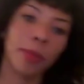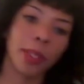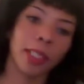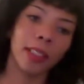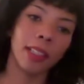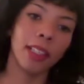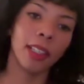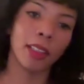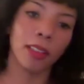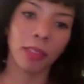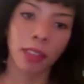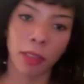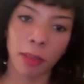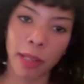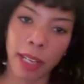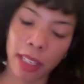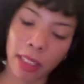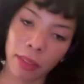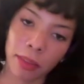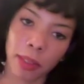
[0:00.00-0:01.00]
but you
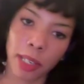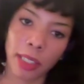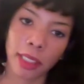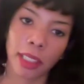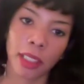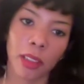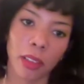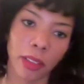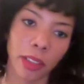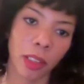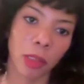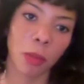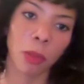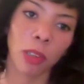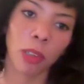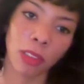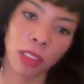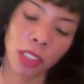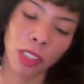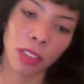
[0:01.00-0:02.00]
had it right there on your
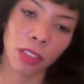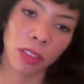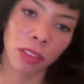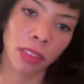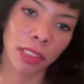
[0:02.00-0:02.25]
wall too.